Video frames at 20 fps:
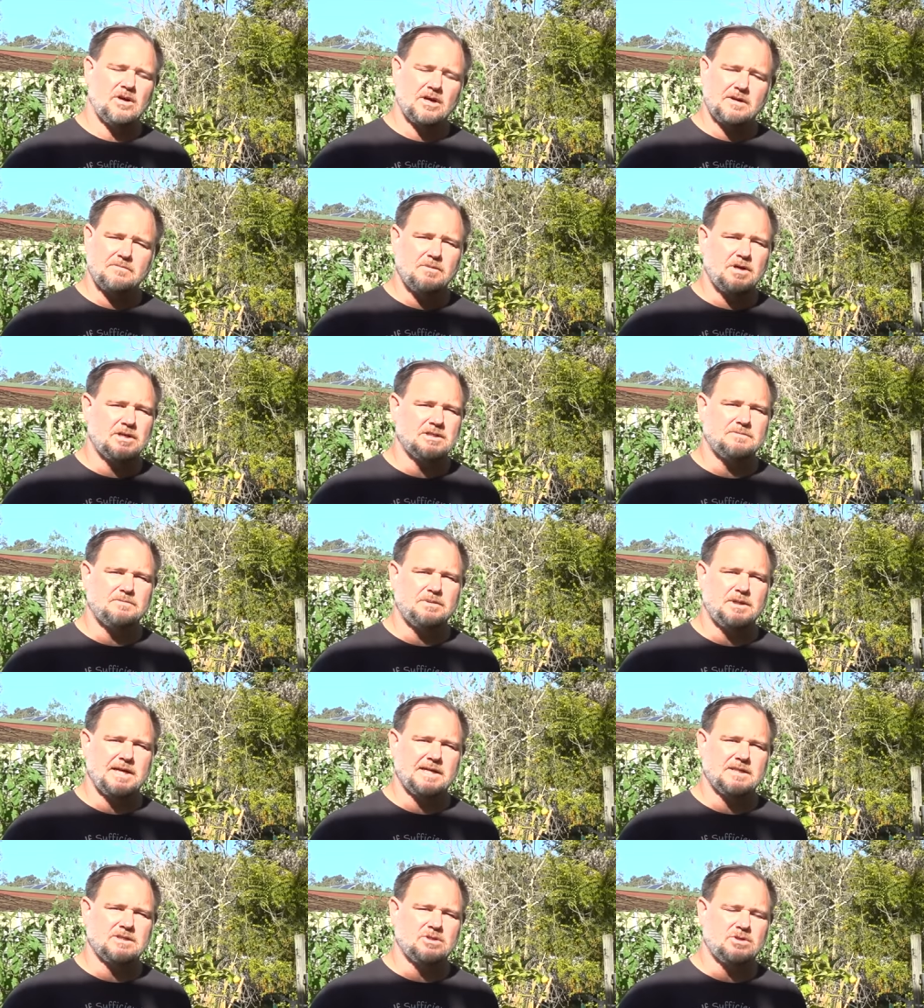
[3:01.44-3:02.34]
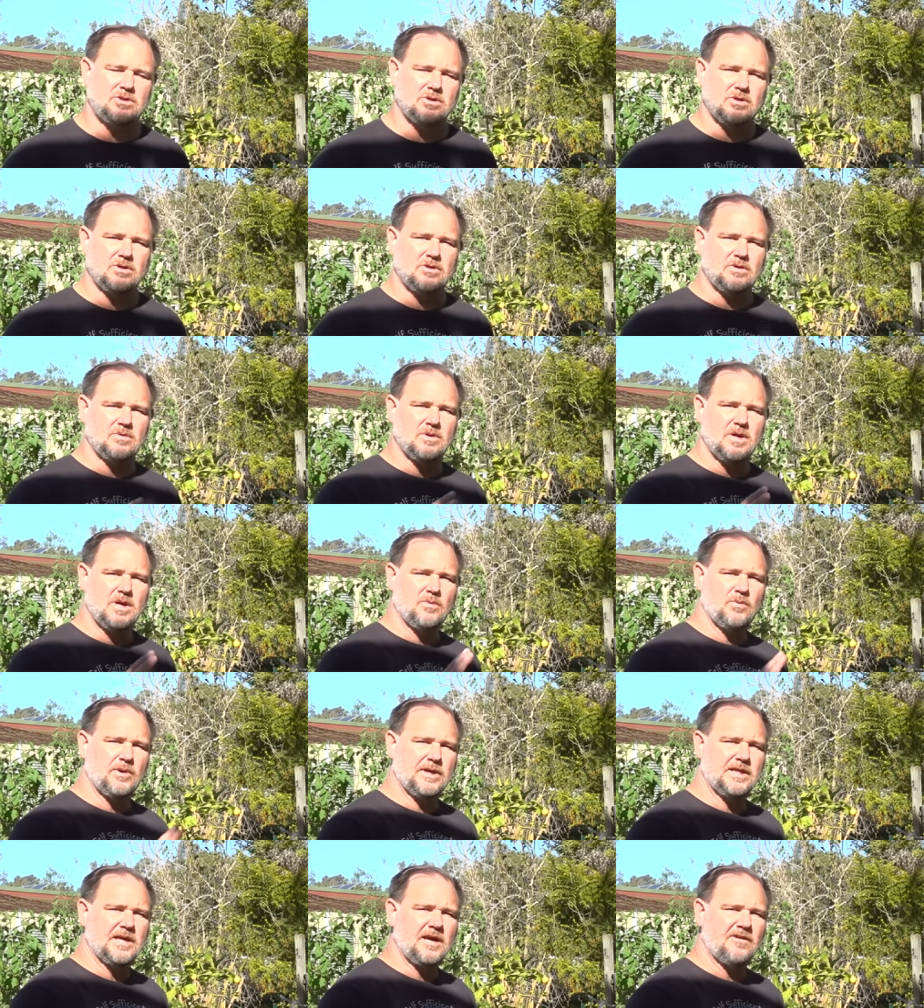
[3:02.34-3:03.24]
like most plants do
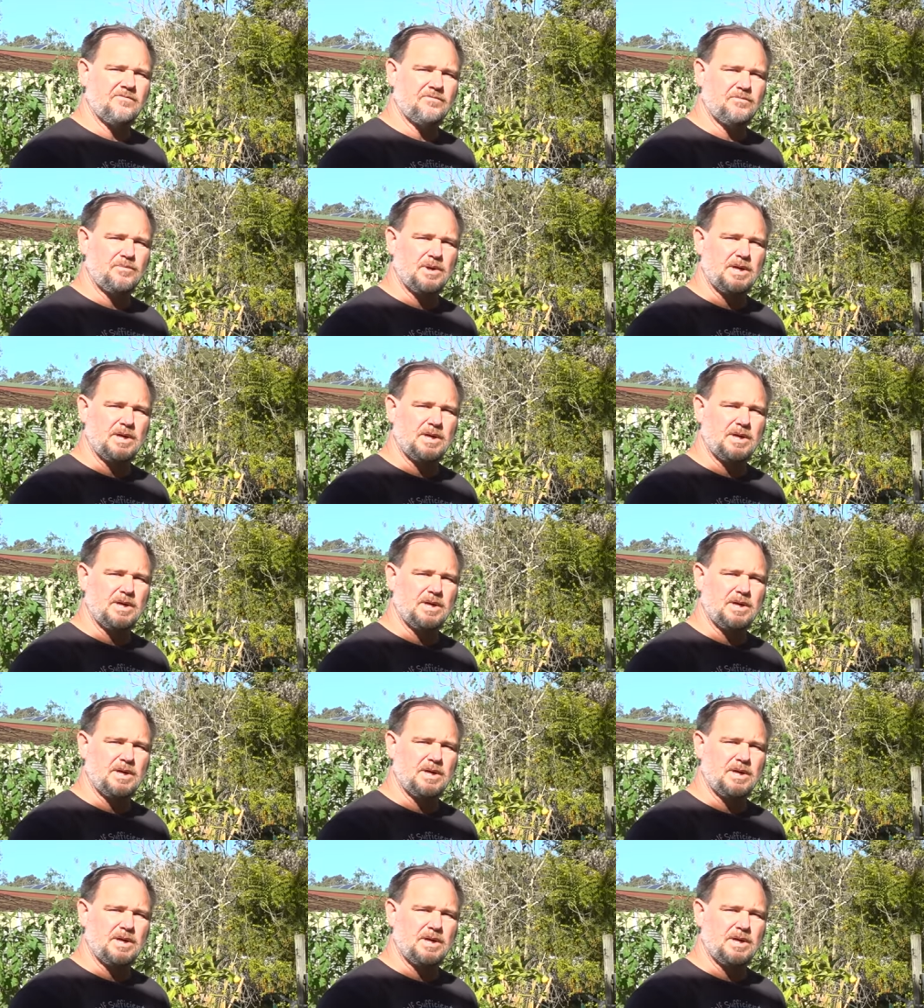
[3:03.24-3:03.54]
when they've